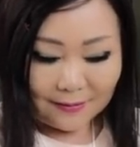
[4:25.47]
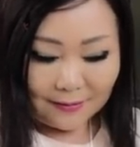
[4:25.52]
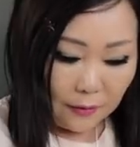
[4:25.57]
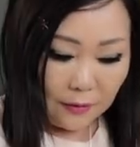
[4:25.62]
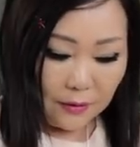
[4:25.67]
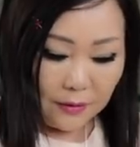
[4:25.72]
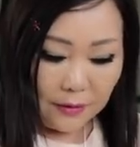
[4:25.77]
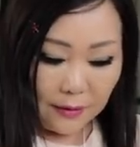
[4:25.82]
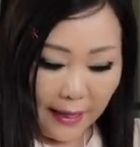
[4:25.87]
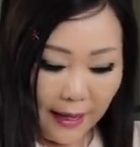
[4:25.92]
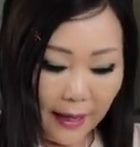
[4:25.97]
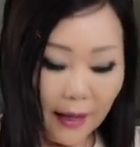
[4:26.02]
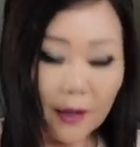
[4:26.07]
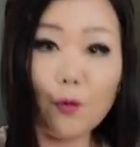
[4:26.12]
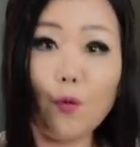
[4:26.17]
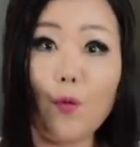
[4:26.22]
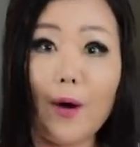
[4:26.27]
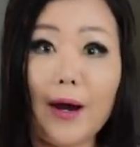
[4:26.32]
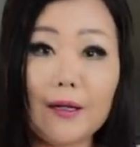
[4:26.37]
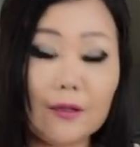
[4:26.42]
This
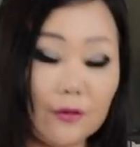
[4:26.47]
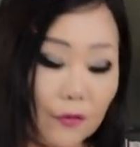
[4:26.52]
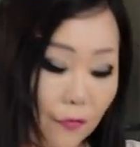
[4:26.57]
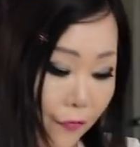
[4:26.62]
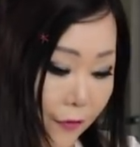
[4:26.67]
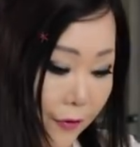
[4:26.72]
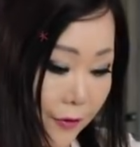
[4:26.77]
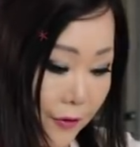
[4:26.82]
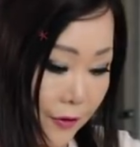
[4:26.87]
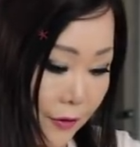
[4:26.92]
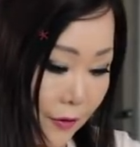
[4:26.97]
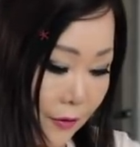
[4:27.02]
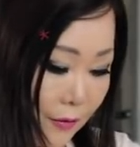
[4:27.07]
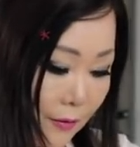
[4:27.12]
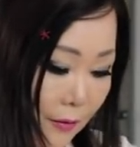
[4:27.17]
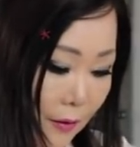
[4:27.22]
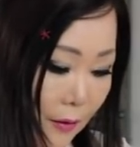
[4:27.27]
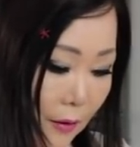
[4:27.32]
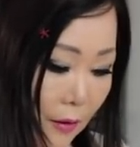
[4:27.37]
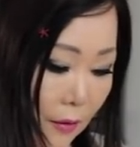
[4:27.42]
egg white first
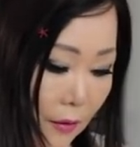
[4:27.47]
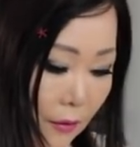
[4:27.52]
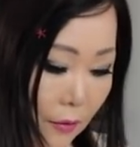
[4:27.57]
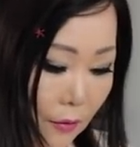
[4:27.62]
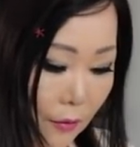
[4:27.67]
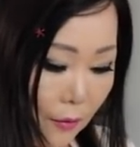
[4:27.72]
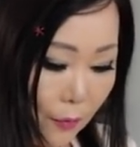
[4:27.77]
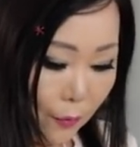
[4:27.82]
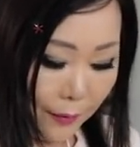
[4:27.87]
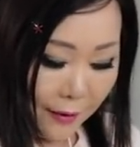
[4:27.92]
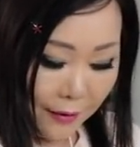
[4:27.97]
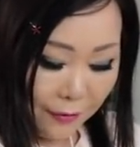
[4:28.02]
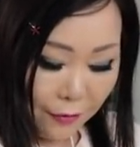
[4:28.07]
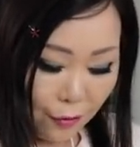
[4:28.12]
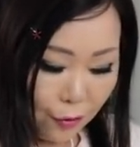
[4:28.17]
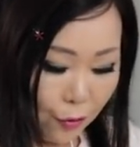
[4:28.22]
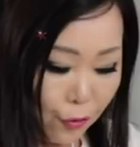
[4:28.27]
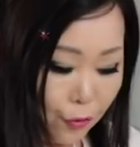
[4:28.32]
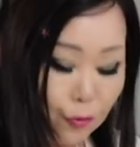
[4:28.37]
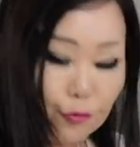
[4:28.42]
went
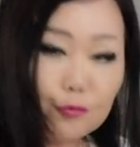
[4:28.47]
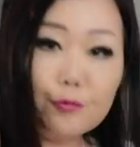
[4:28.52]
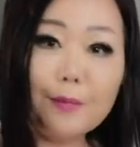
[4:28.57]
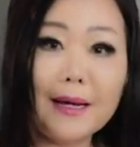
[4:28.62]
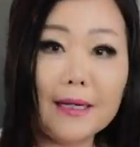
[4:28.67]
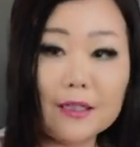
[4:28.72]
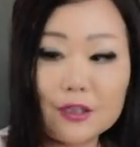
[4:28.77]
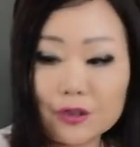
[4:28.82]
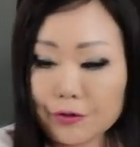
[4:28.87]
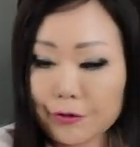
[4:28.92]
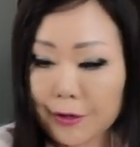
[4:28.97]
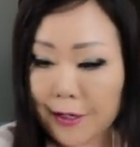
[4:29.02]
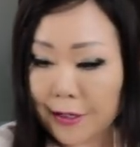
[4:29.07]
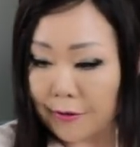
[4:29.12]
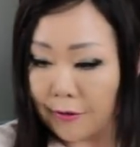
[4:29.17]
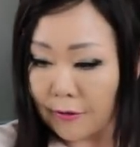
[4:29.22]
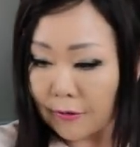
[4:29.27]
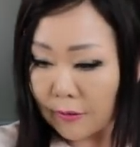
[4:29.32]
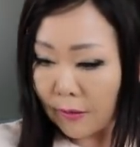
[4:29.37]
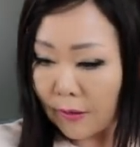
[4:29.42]
through my
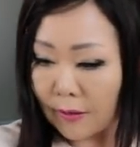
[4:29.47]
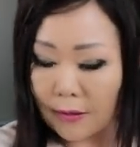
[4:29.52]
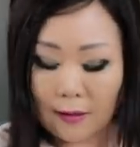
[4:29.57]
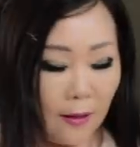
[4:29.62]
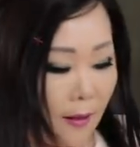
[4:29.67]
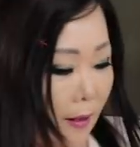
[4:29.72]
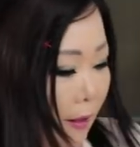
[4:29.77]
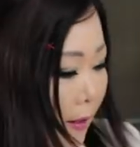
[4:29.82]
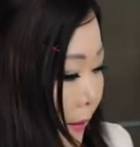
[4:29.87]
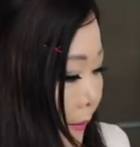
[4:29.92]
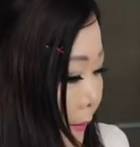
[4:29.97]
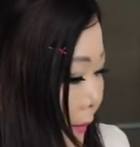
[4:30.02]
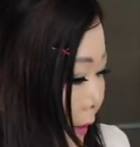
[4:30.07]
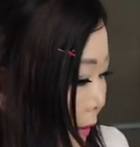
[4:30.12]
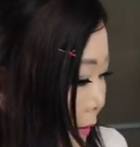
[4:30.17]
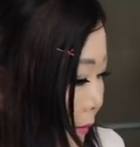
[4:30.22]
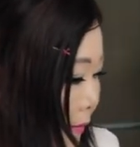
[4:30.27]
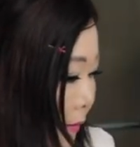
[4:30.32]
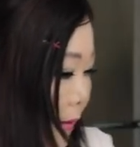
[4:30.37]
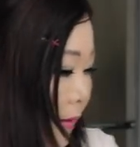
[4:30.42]
strainer. And
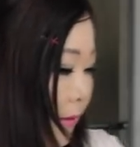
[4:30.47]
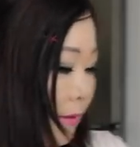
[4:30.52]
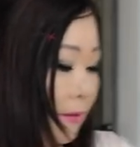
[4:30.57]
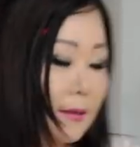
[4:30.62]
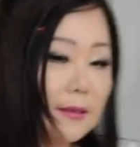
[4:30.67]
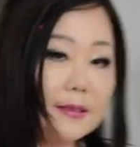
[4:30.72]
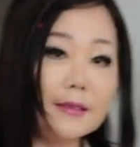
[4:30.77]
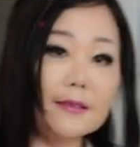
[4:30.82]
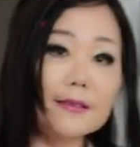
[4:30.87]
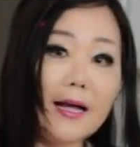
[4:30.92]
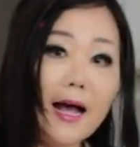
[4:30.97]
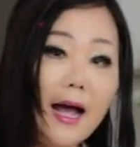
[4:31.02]
then this is